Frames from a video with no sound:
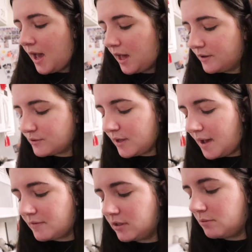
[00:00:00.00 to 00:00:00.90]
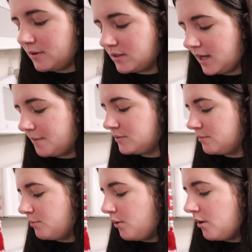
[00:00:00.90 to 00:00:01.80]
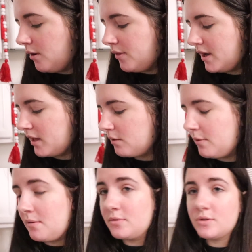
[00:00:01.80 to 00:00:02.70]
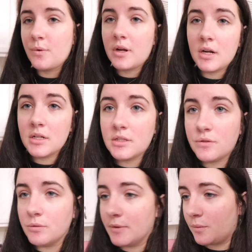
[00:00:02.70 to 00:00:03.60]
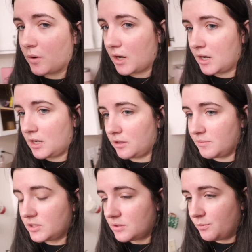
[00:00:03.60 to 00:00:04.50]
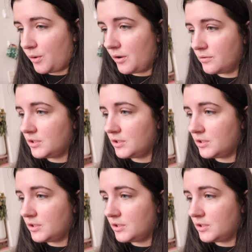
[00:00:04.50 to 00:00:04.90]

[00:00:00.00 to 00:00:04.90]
I also have a little bit of time tomorrow that I could be able to work on it, so we might work on it a little bit tomorrow